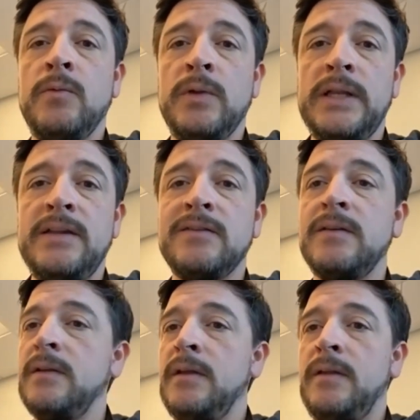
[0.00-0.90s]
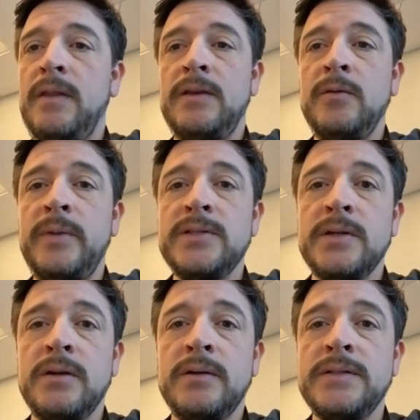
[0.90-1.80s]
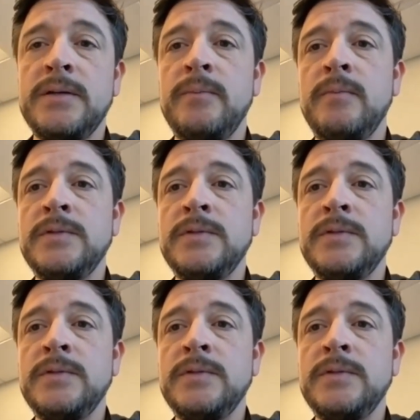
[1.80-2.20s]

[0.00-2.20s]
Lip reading: released, then you'll be sure to